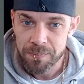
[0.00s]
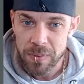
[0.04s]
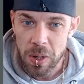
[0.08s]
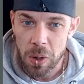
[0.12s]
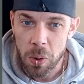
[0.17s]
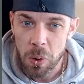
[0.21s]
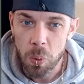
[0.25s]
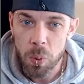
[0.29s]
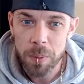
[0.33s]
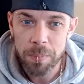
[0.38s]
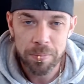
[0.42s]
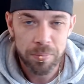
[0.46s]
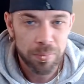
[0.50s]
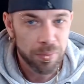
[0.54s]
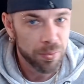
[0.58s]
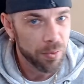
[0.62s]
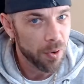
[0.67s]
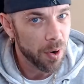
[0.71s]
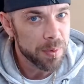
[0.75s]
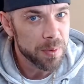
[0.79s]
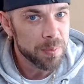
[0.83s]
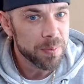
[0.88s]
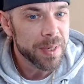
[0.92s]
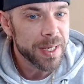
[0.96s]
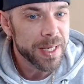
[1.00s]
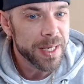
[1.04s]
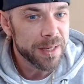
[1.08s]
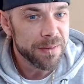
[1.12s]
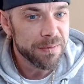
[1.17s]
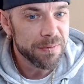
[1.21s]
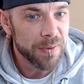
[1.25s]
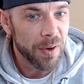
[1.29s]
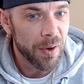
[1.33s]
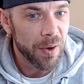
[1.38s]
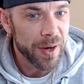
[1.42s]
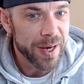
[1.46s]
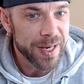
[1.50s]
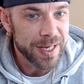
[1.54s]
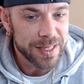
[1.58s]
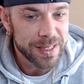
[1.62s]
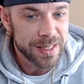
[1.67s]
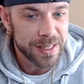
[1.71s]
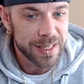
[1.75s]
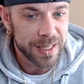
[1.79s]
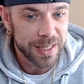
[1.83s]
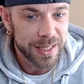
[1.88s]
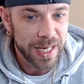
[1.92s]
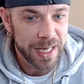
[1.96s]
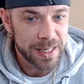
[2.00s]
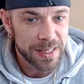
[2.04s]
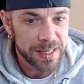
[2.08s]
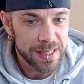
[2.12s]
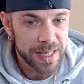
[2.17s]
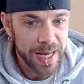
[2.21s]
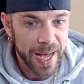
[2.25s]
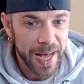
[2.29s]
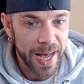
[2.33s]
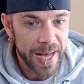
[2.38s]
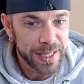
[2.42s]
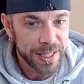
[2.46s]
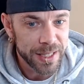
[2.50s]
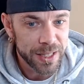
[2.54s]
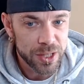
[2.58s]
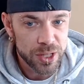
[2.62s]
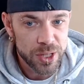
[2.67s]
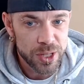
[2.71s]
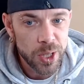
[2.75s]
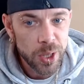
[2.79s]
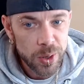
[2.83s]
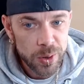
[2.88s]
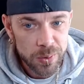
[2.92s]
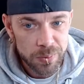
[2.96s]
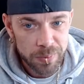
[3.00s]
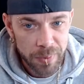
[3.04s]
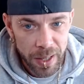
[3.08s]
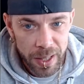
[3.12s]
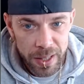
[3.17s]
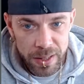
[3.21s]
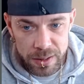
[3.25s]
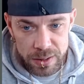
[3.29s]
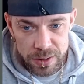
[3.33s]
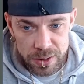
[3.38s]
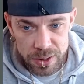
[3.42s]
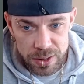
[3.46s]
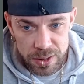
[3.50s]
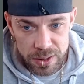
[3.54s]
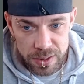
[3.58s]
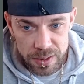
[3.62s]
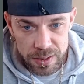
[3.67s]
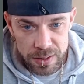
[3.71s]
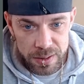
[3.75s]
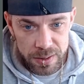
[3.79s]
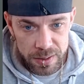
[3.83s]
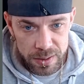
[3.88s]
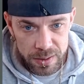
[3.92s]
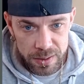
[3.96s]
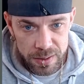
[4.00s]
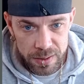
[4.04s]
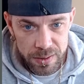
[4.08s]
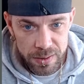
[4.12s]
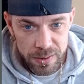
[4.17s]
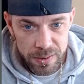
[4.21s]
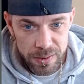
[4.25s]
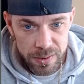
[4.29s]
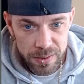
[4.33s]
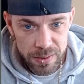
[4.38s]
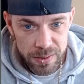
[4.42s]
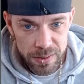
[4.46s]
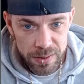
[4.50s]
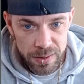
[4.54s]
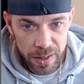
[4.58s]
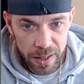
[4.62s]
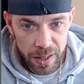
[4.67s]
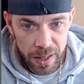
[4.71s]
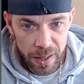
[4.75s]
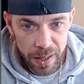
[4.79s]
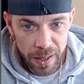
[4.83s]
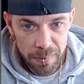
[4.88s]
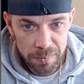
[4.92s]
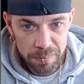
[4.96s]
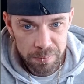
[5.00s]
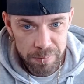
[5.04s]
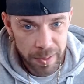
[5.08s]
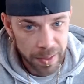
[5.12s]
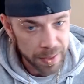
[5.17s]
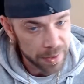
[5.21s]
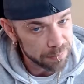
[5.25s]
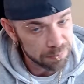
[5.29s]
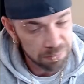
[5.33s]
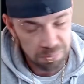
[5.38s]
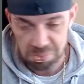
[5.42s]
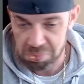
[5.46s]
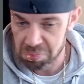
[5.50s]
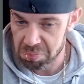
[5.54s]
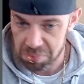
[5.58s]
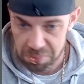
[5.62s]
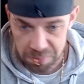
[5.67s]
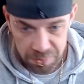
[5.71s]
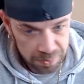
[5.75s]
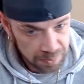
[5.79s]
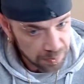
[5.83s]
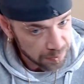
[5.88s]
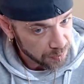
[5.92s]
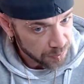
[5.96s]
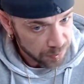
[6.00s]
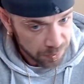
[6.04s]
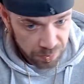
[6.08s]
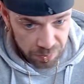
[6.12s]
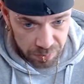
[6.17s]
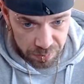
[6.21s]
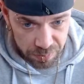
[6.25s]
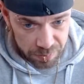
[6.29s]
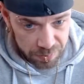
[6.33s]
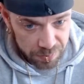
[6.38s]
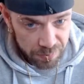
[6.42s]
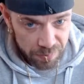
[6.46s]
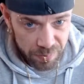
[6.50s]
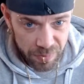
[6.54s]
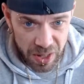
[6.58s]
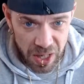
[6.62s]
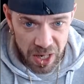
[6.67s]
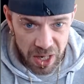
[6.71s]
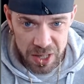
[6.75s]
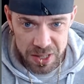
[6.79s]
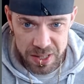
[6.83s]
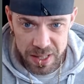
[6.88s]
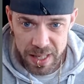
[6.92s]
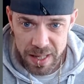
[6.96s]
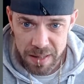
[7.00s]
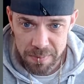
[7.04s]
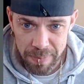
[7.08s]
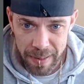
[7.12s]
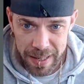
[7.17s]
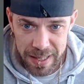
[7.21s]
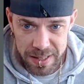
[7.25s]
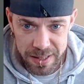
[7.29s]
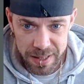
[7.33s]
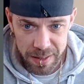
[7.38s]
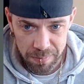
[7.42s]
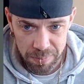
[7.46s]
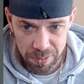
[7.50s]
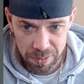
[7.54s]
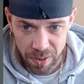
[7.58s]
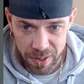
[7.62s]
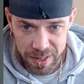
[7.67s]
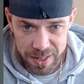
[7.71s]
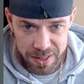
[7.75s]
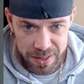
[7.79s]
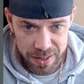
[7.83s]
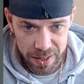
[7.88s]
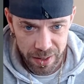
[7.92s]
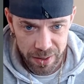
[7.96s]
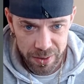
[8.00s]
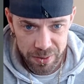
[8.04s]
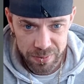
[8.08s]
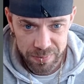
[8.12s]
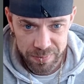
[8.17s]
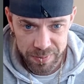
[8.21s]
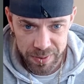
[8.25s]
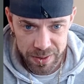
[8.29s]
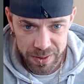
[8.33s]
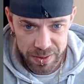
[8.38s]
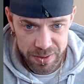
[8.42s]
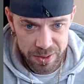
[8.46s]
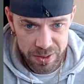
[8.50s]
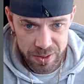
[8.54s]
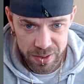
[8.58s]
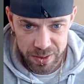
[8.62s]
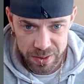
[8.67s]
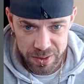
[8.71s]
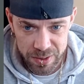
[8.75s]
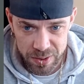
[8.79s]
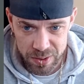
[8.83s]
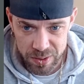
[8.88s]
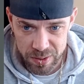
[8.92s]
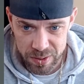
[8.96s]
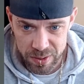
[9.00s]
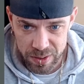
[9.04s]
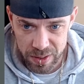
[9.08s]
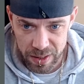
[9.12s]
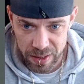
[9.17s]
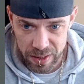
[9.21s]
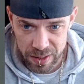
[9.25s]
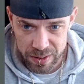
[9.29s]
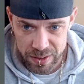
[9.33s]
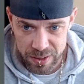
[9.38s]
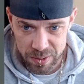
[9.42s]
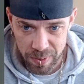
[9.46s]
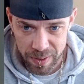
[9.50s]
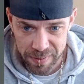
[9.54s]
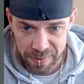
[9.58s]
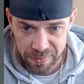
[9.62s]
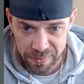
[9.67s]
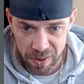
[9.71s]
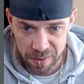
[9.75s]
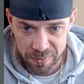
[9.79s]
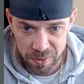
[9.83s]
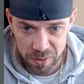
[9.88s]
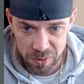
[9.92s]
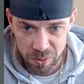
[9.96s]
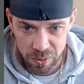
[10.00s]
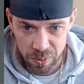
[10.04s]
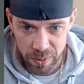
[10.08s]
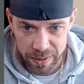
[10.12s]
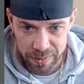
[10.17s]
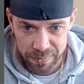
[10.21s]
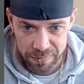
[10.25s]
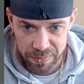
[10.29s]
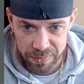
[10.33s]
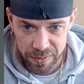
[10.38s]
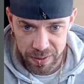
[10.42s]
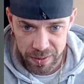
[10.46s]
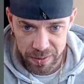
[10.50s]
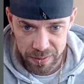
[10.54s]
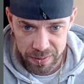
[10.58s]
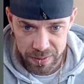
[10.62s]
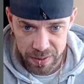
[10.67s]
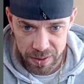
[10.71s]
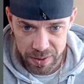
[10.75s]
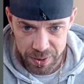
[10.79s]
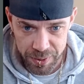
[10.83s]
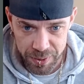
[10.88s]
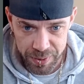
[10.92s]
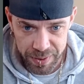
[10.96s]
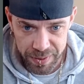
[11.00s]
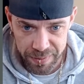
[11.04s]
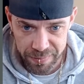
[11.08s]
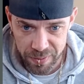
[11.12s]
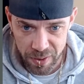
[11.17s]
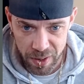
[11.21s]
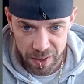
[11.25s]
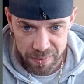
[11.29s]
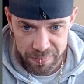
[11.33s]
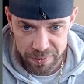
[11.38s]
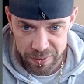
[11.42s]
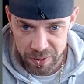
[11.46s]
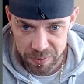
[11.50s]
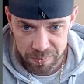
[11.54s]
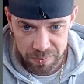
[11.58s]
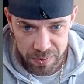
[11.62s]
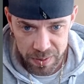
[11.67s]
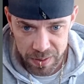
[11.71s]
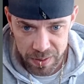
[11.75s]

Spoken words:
would probably advise against adding too much. But I'd say the basic price, though, the 25 odd quid for a unit of five of them,